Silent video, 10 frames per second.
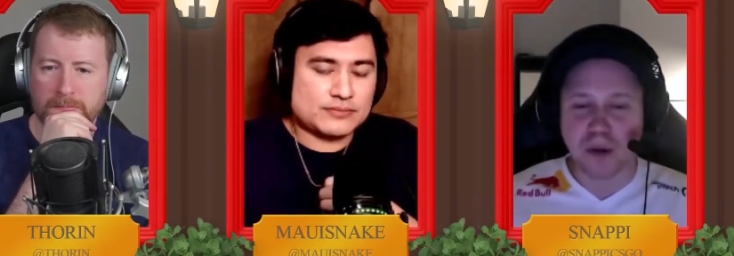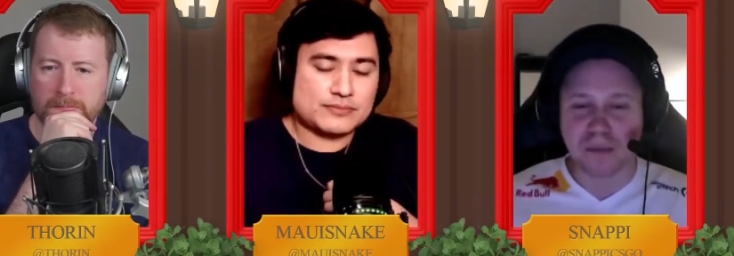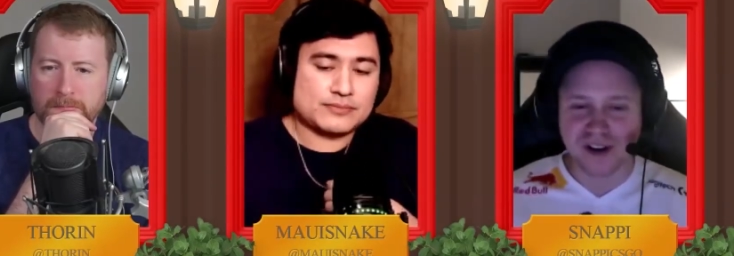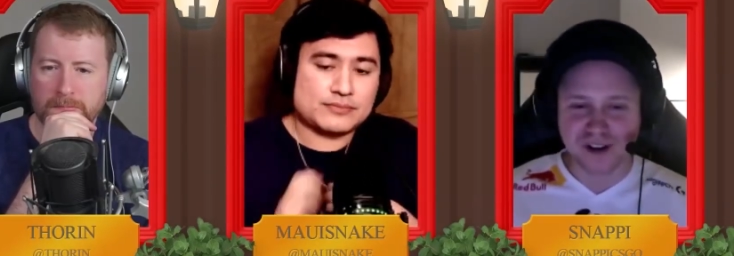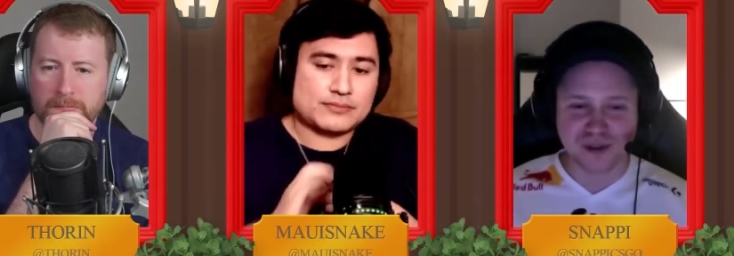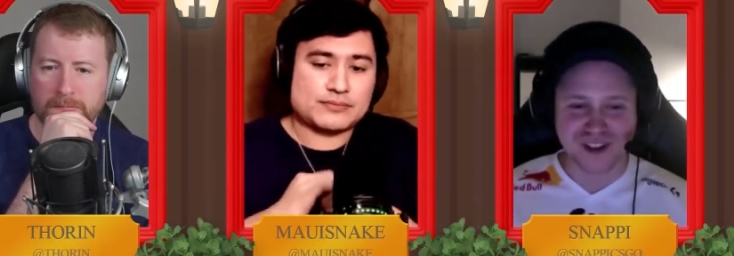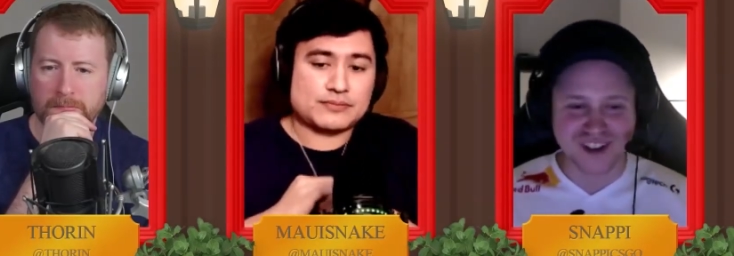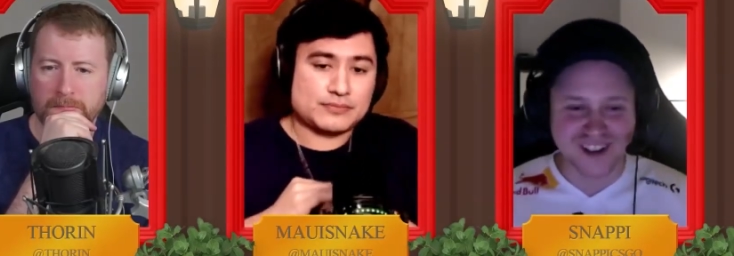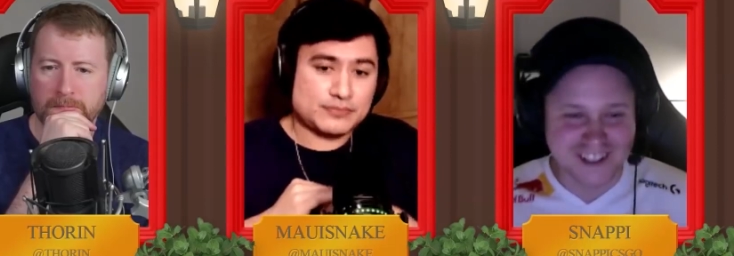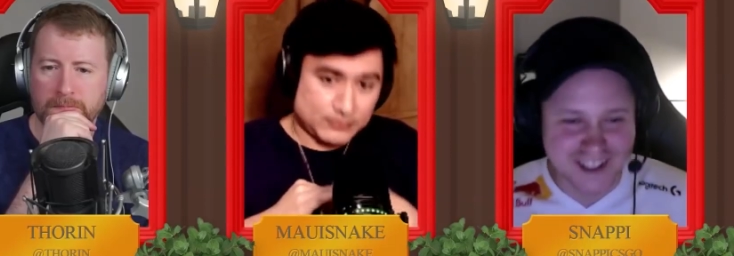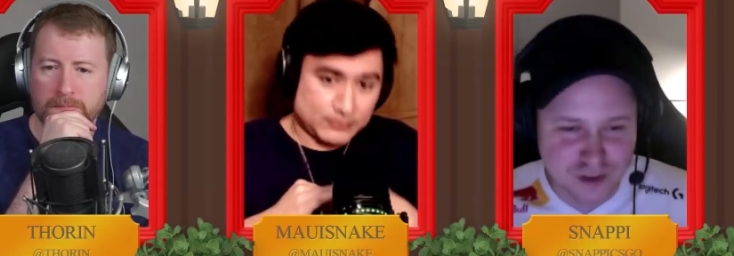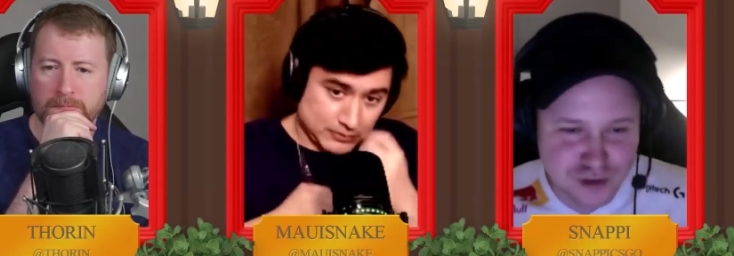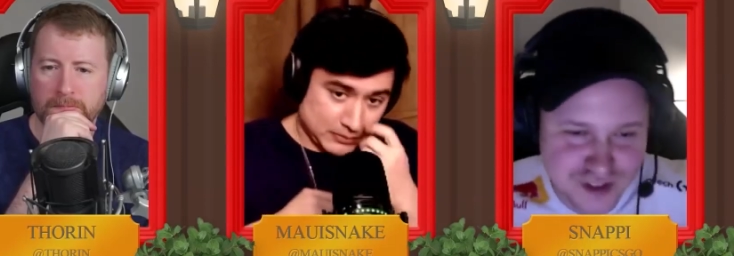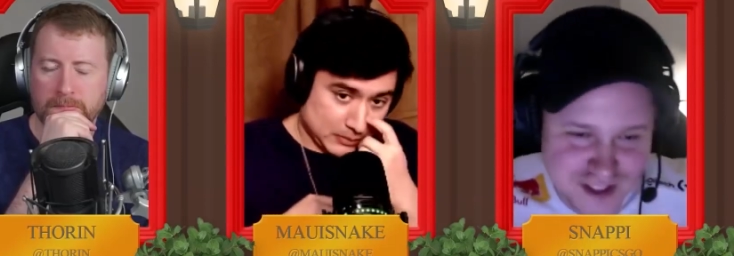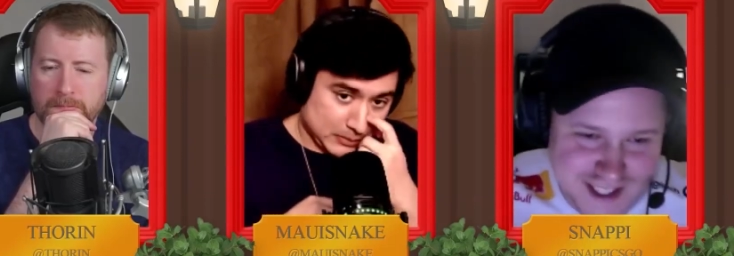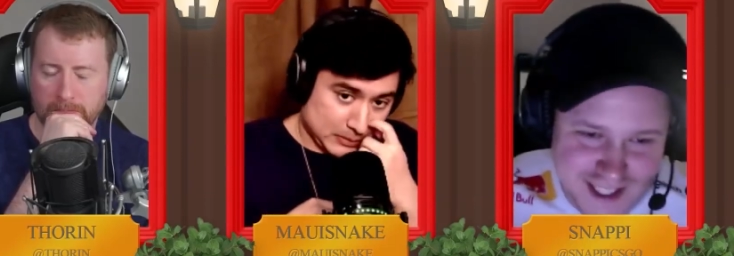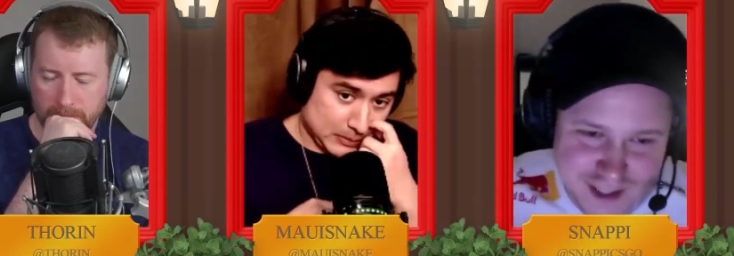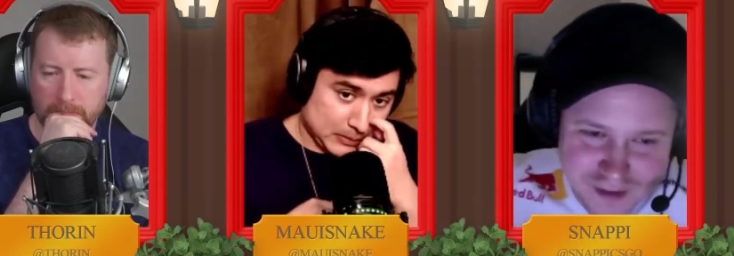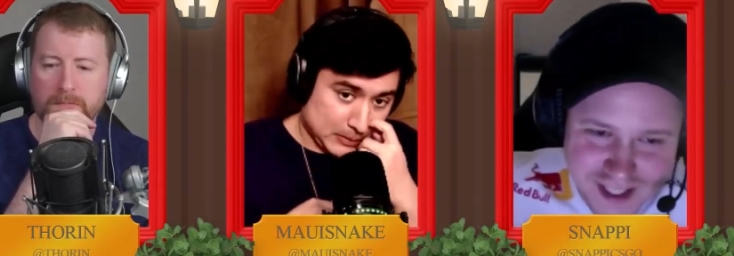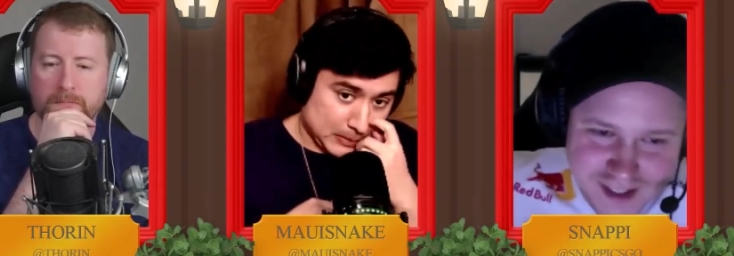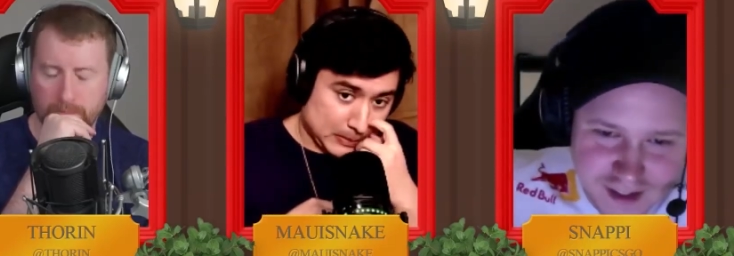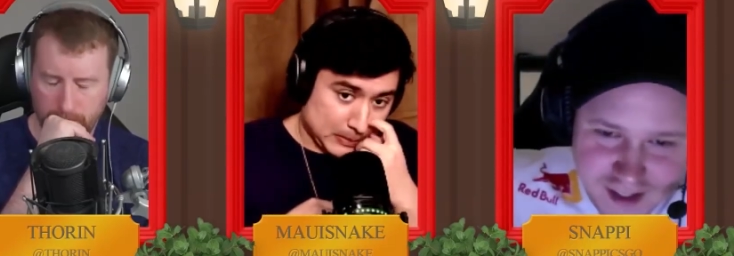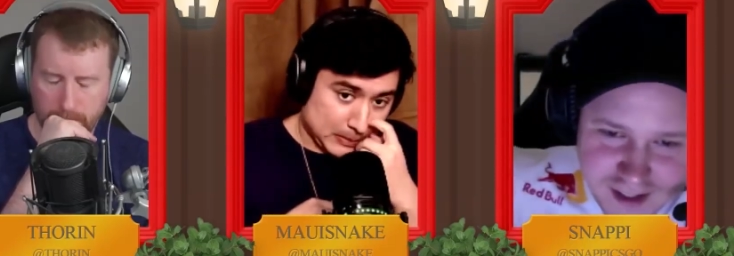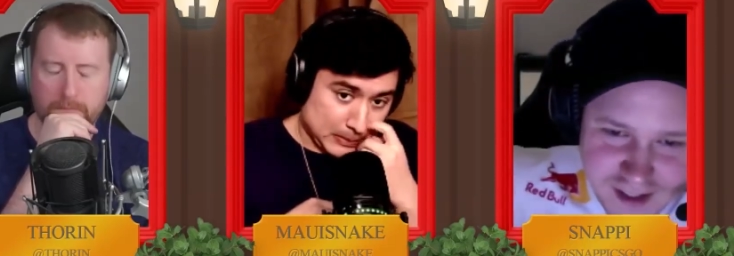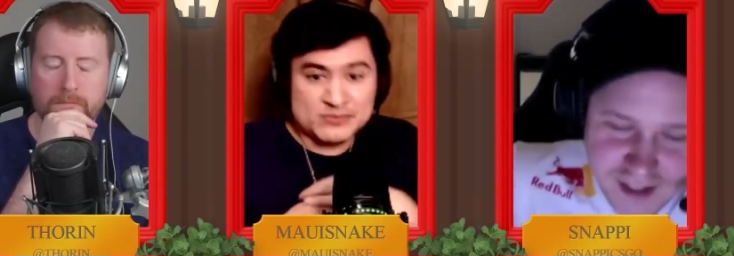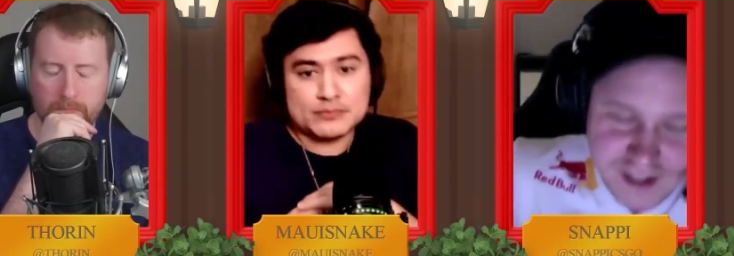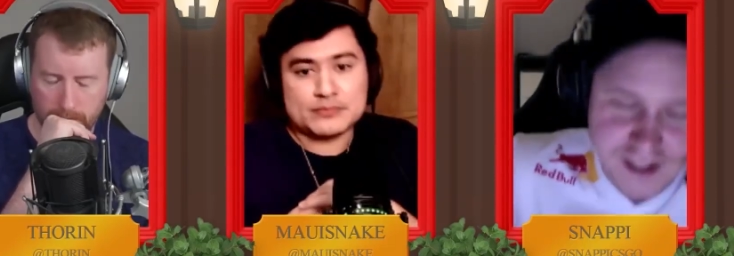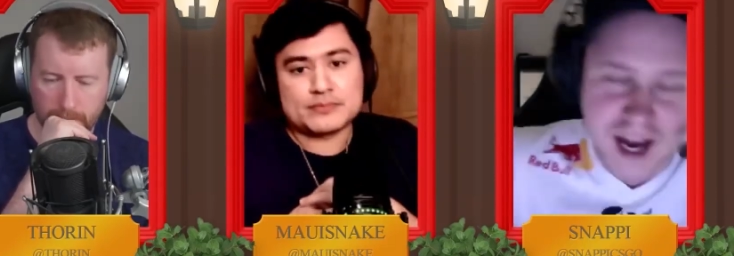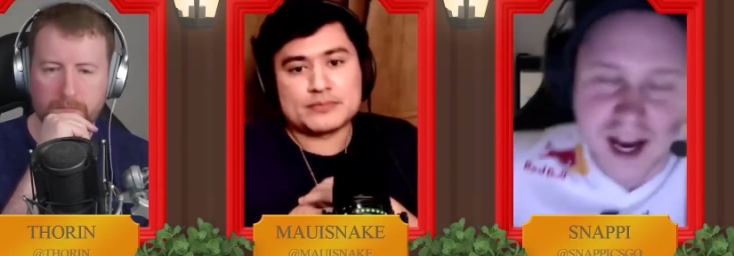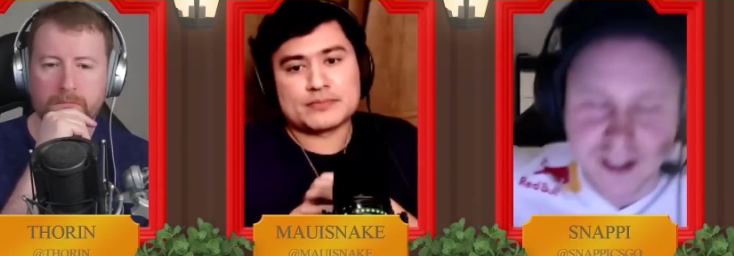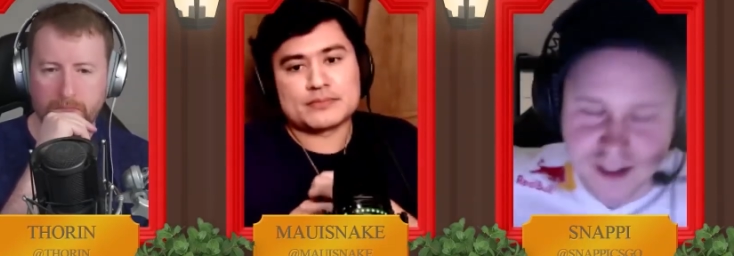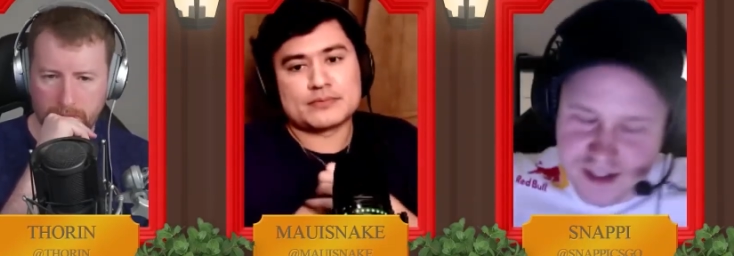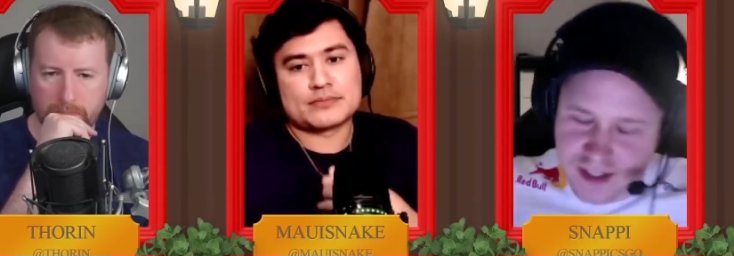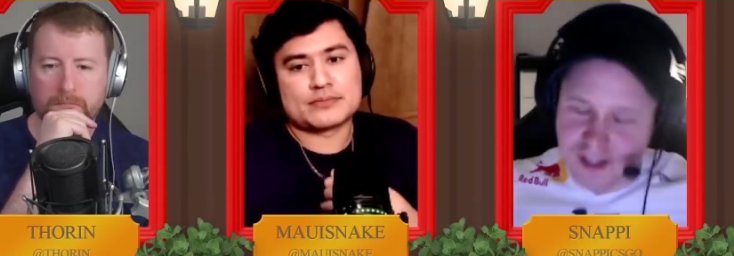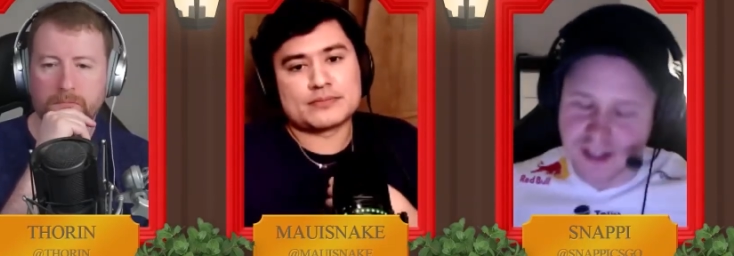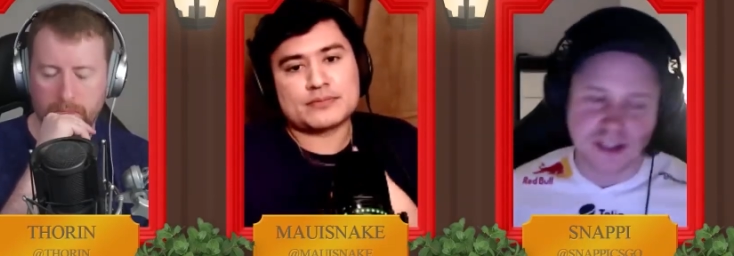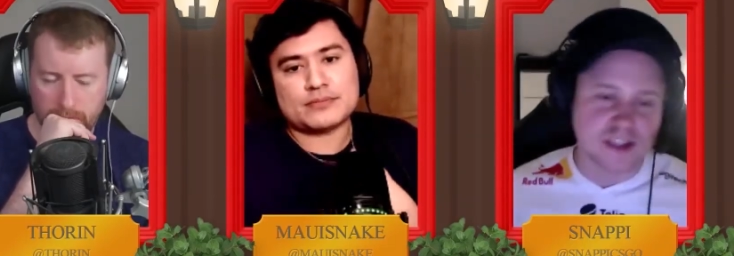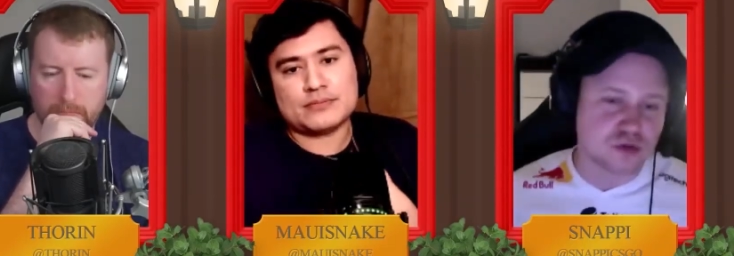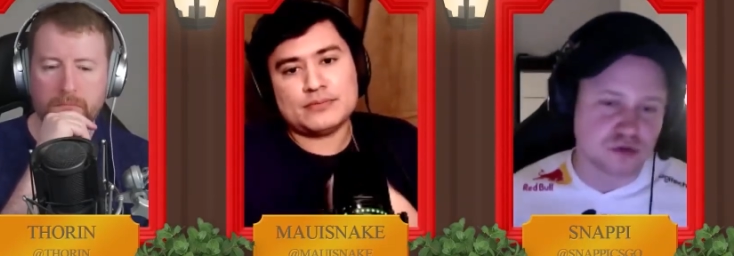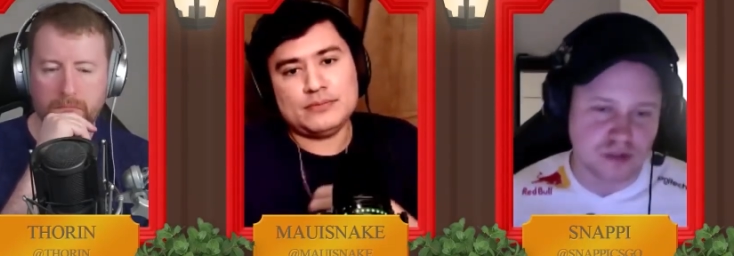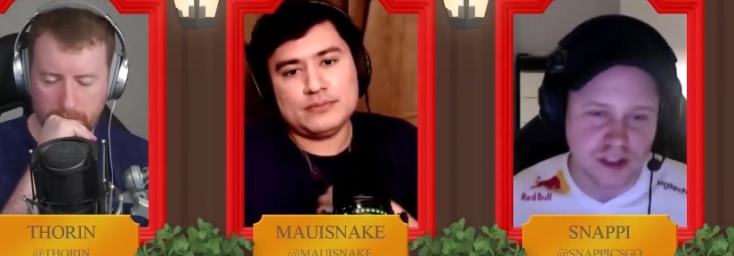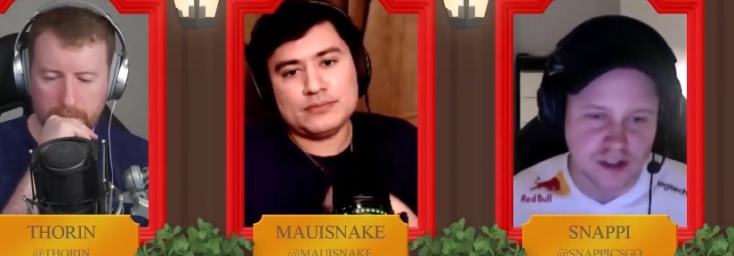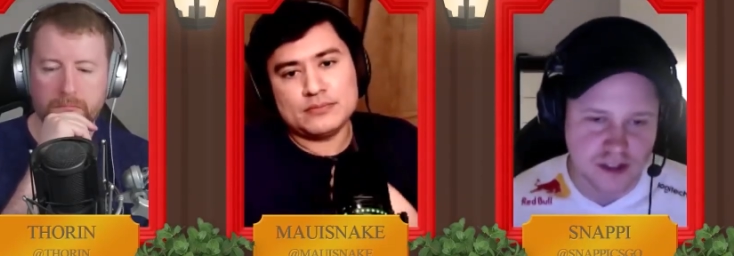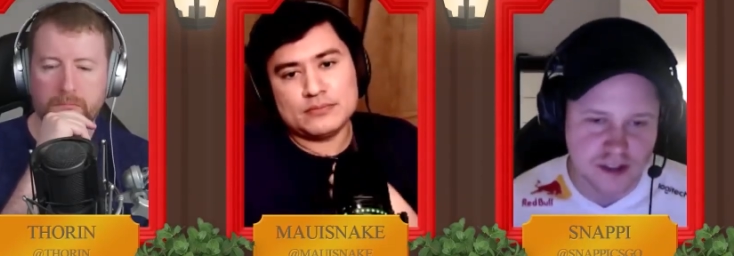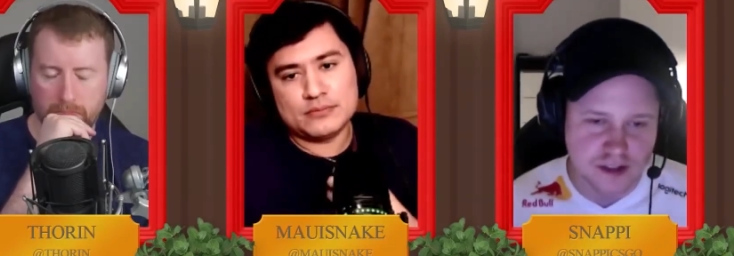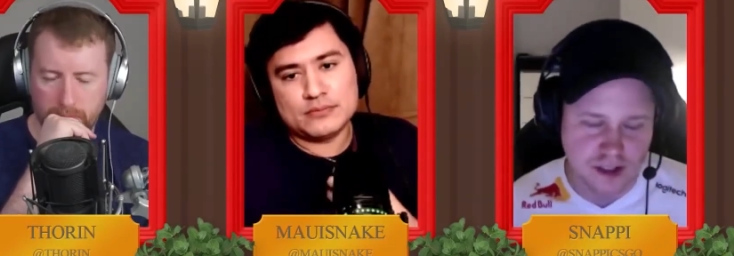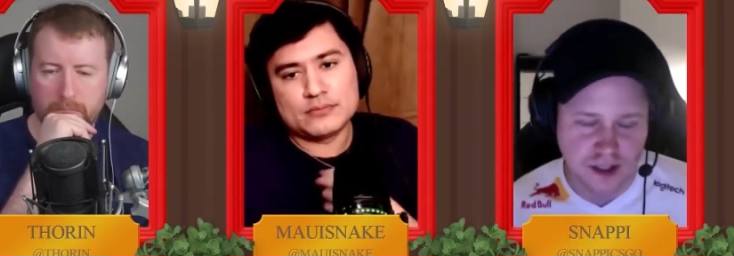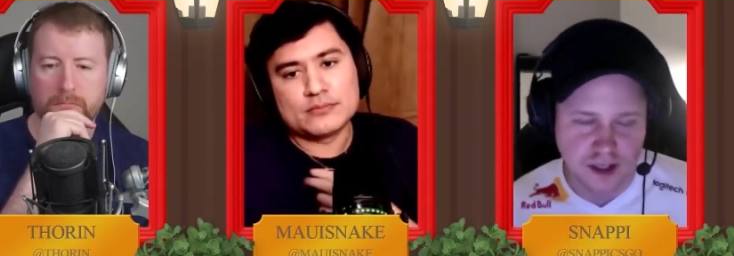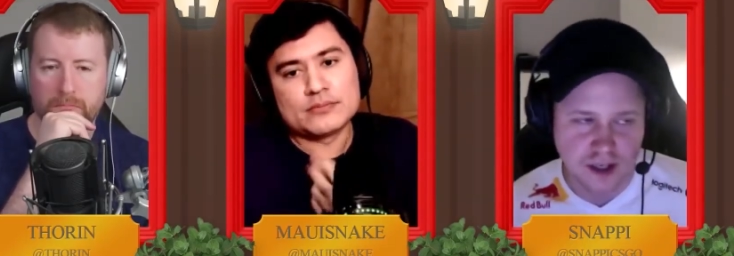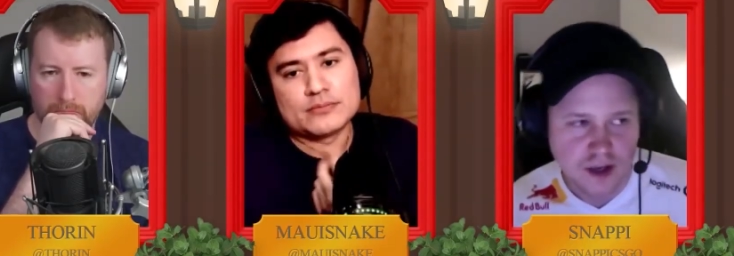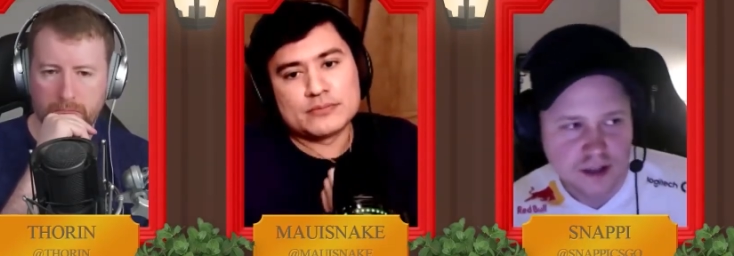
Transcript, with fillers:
Speaker 1: money we got into the scene, right, the the harder it is to create these uh,